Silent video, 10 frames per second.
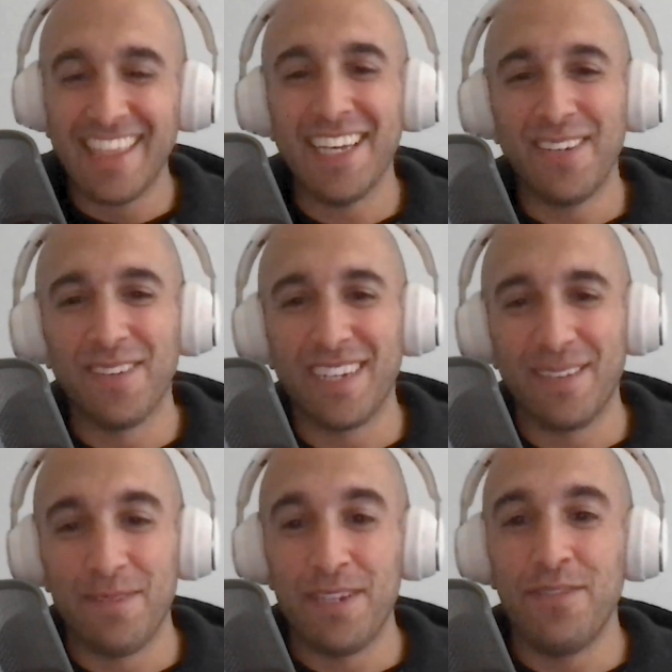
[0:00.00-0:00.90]
thought
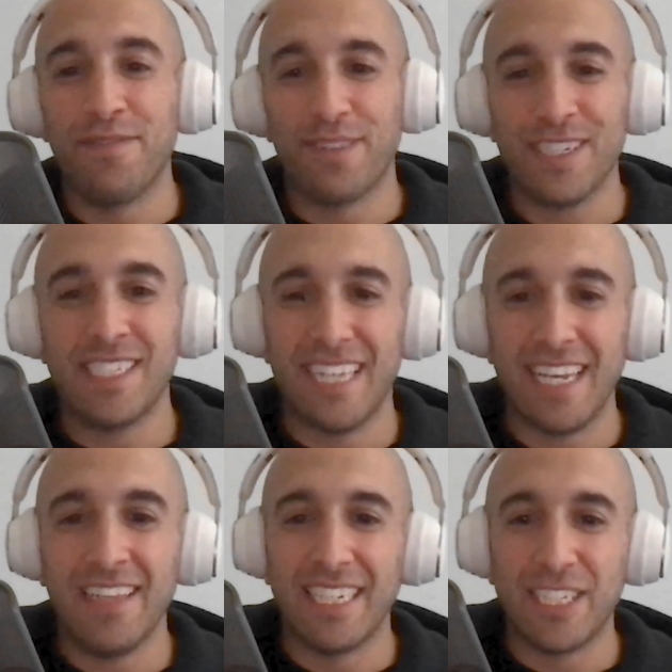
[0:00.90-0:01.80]
when you first
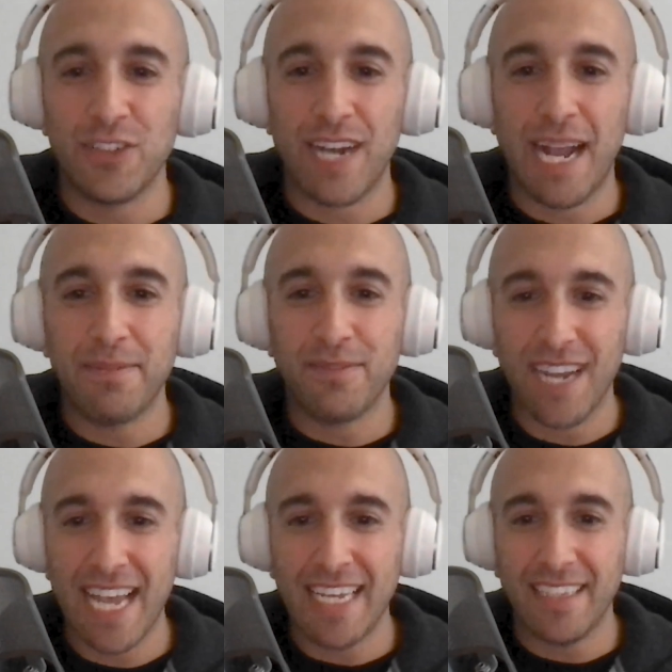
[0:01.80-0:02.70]
said like straps
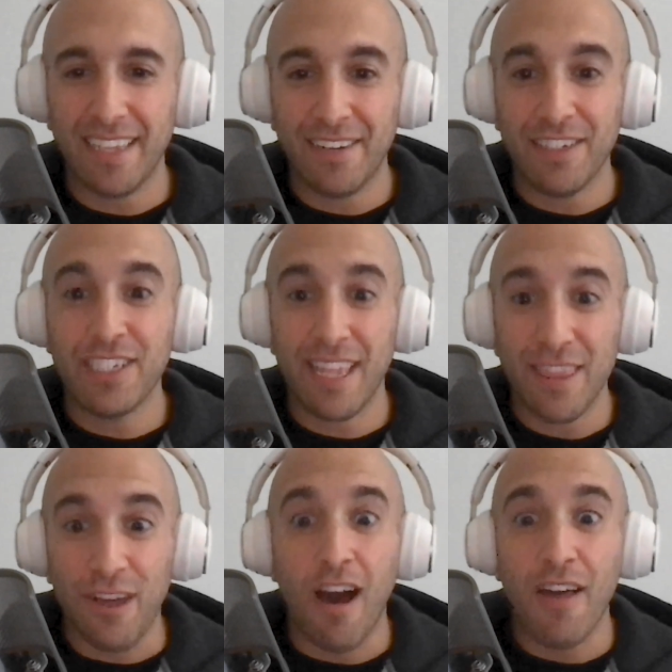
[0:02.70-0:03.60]
for hanging leg raises, I
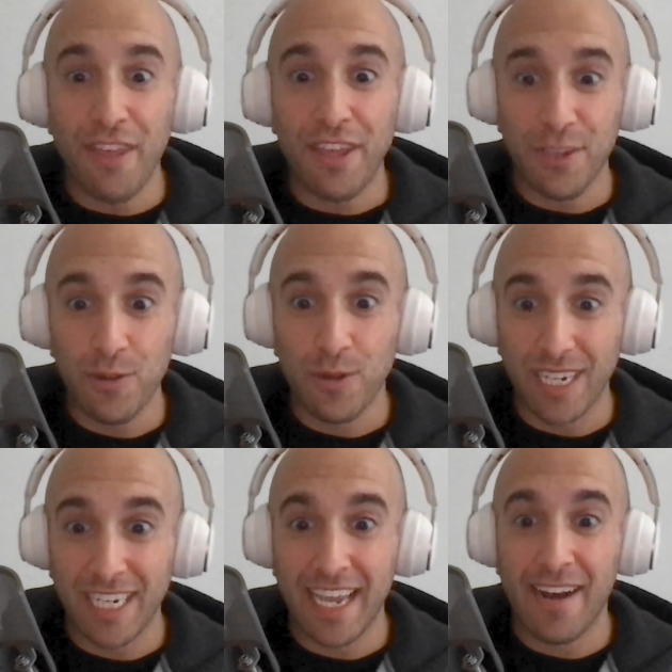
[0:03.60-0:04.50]
thought that you were
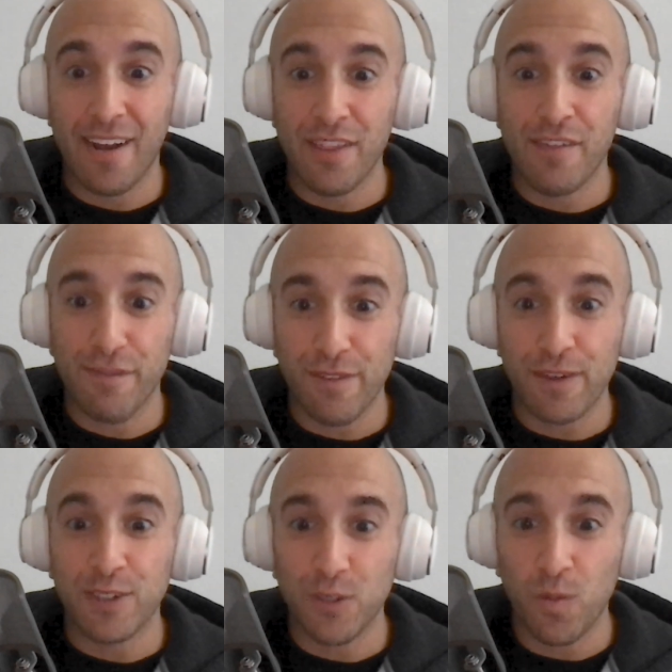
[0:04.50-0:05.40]
going to get it on the
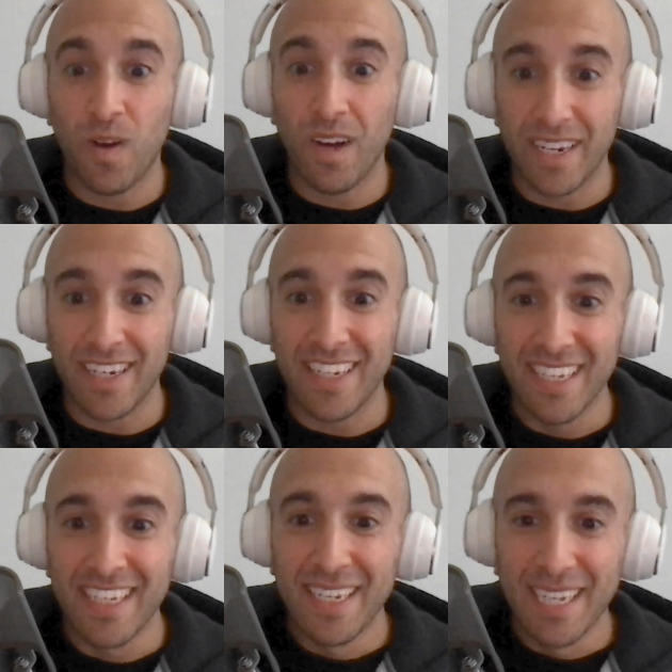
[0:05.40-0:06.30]
first one.
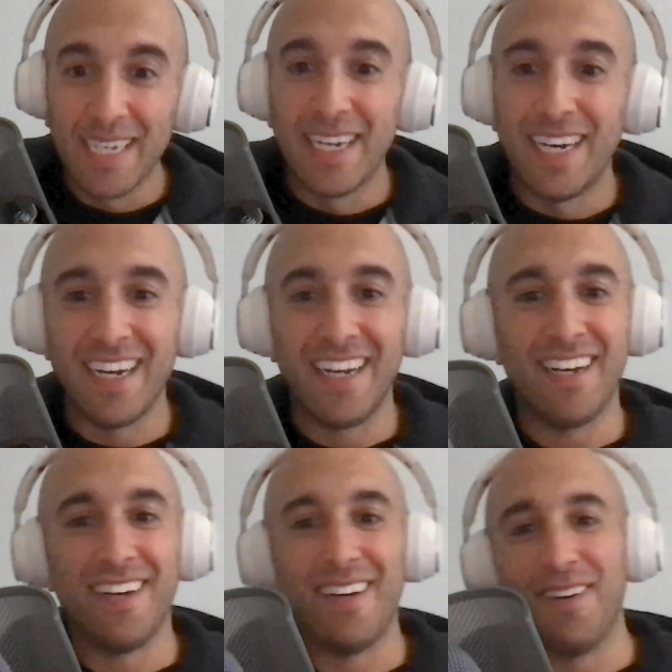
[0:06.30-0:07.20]

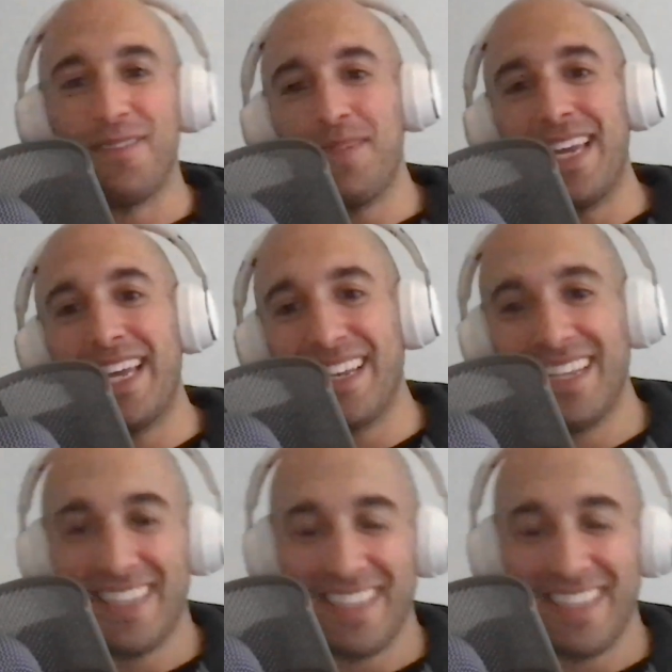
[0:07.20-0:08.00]
Oh, man.